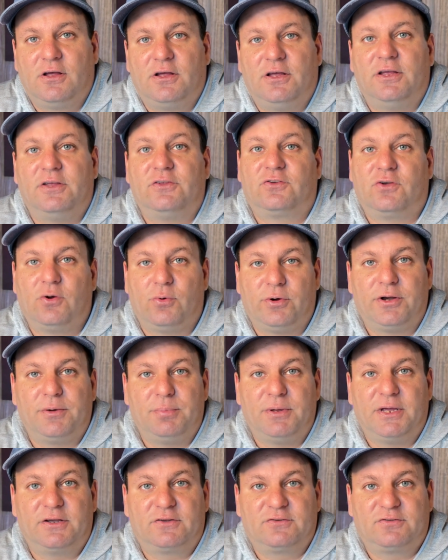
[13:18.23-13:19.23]
is going to
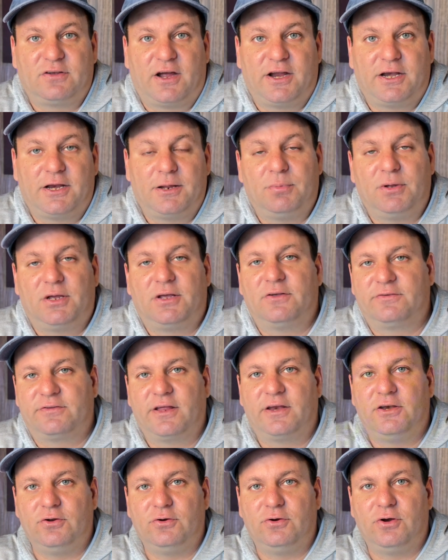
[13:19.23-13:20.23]
be exciting, because
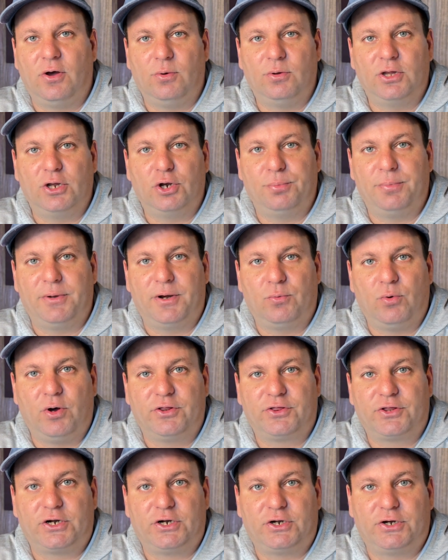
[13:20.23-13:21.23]
they do know a little bit of
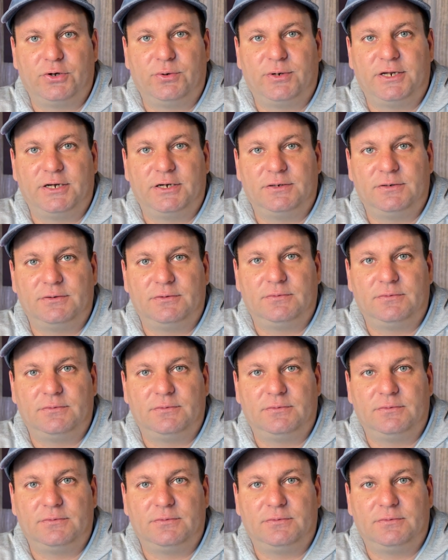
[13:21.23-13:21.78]
what they're doing.